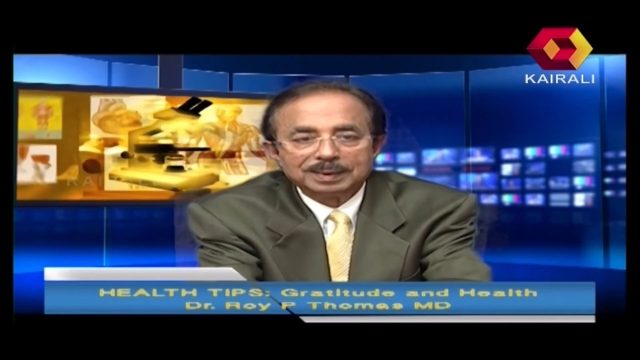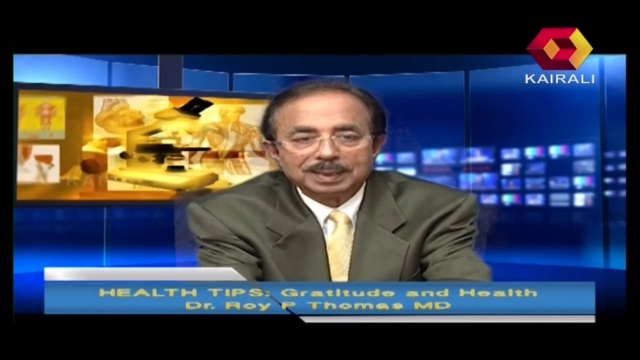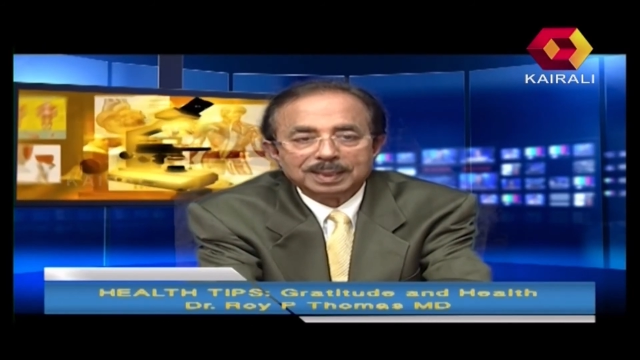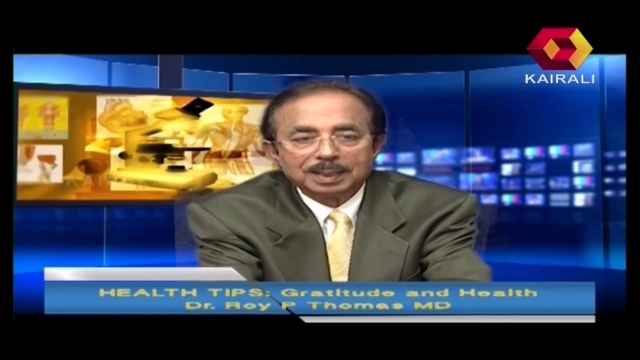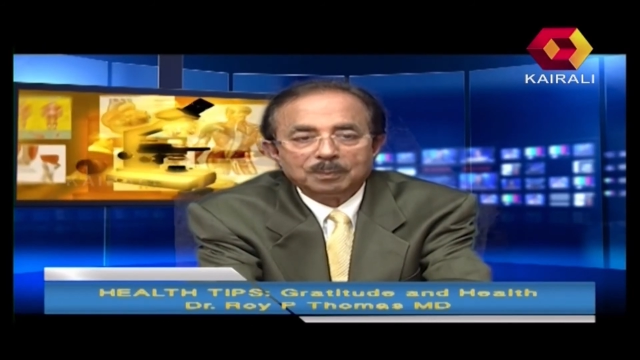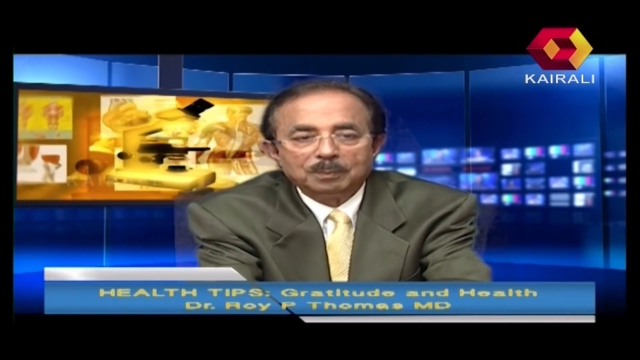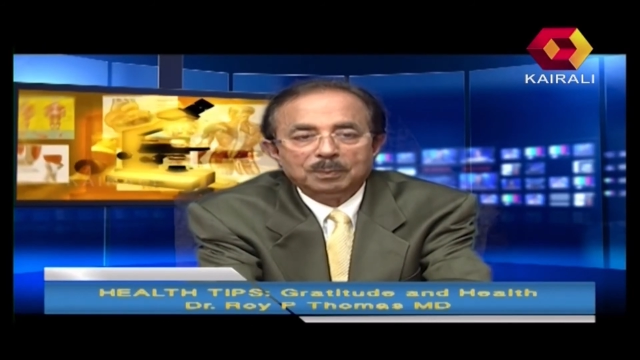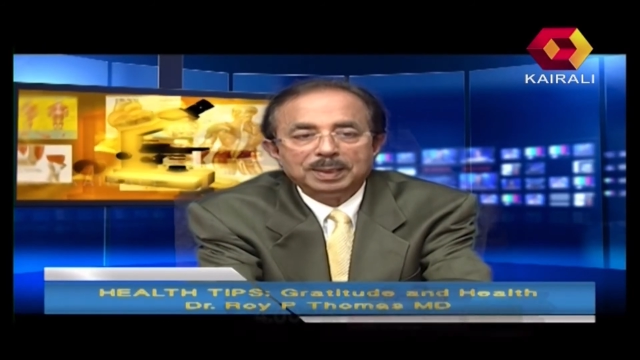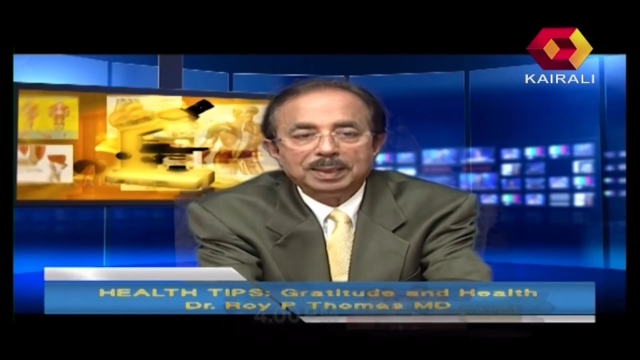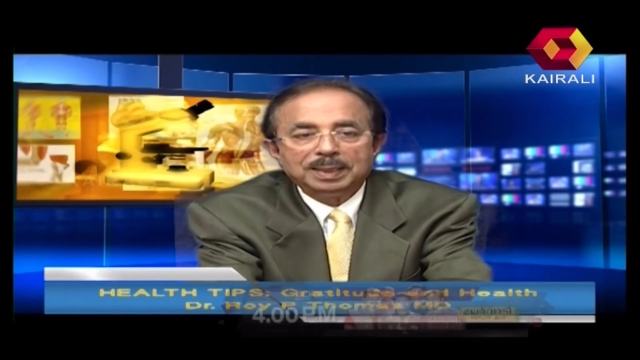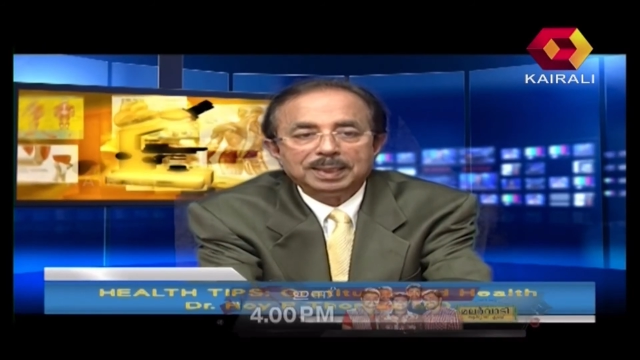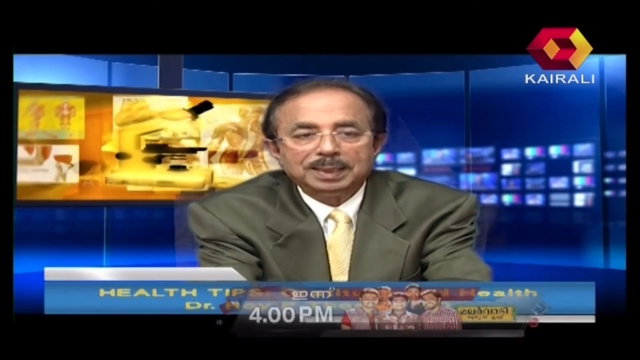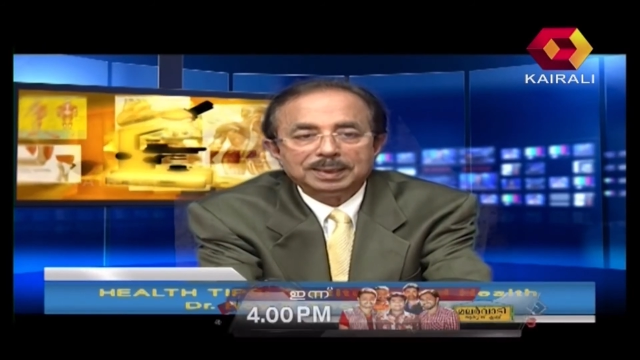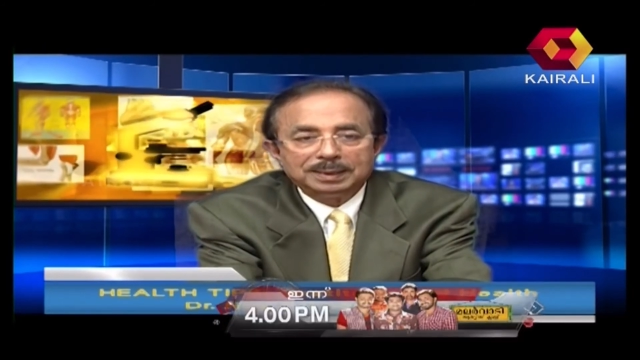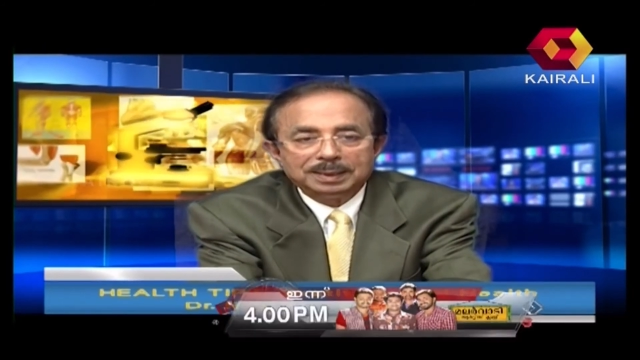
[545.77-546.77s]
they are
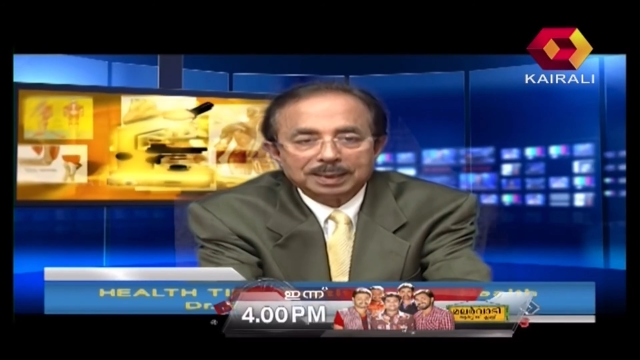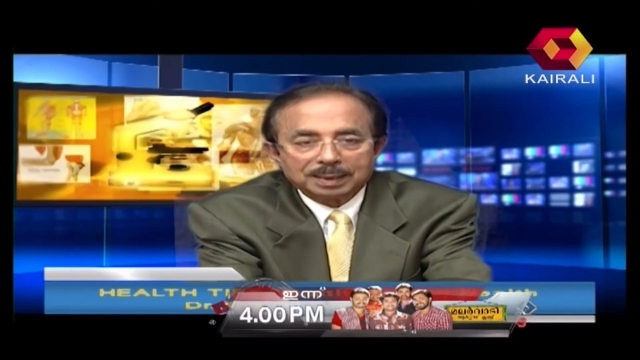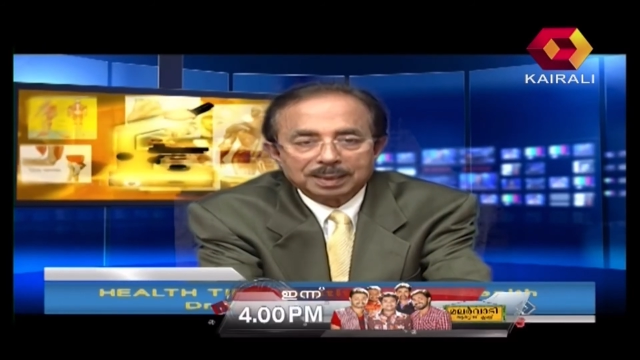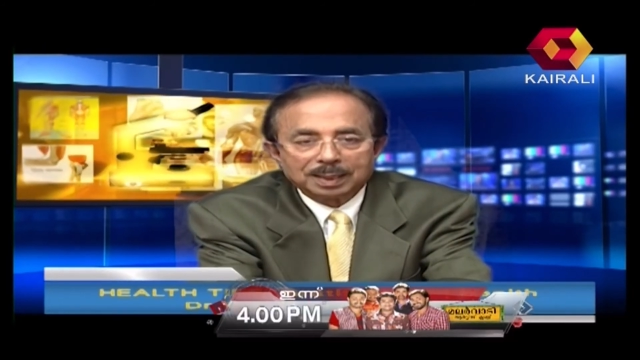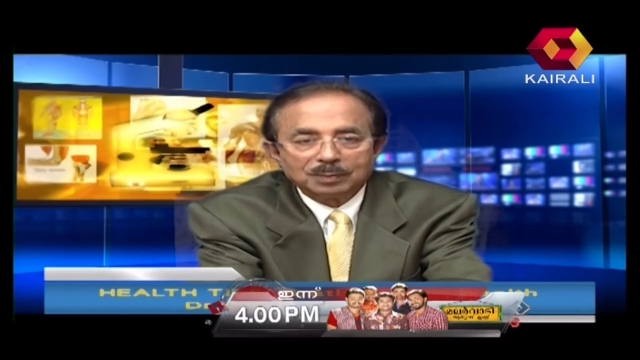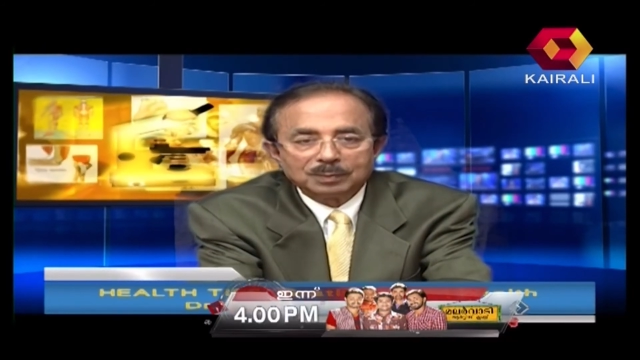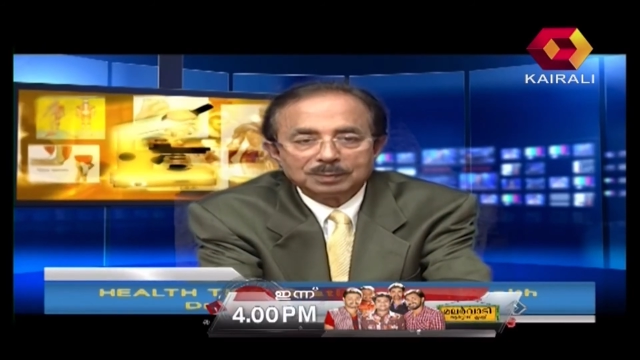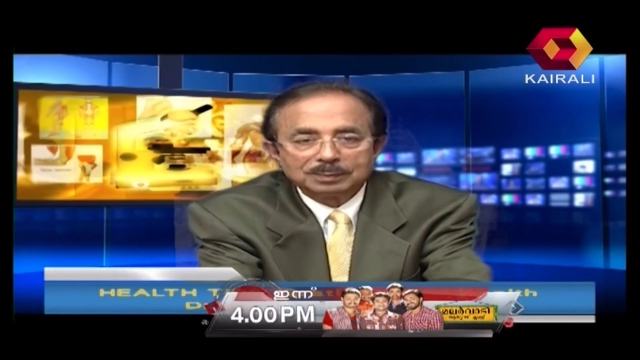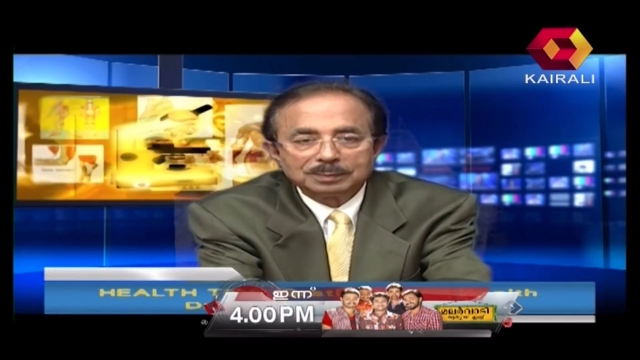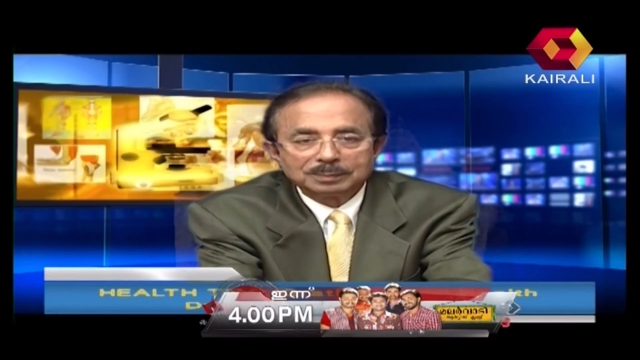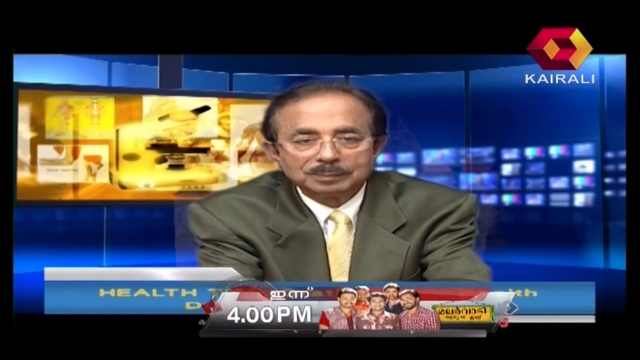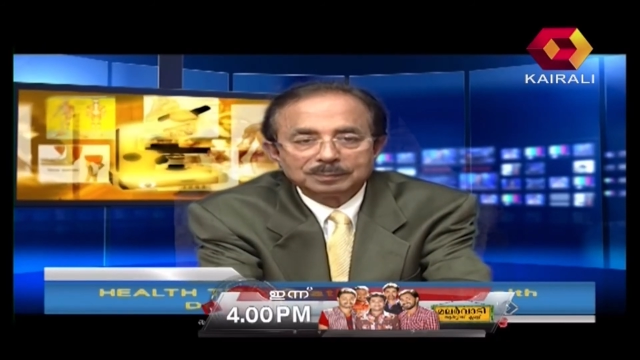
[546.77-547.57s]
beneath the ground.